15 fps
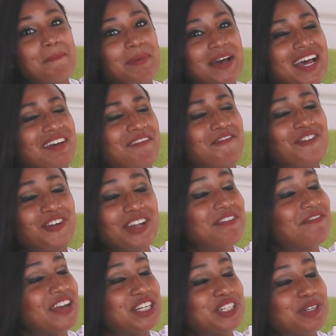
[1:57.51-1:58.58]
but full
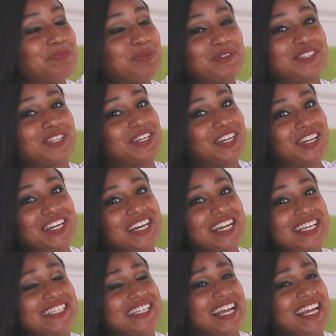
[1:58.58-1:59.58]
of vegetables and goodness,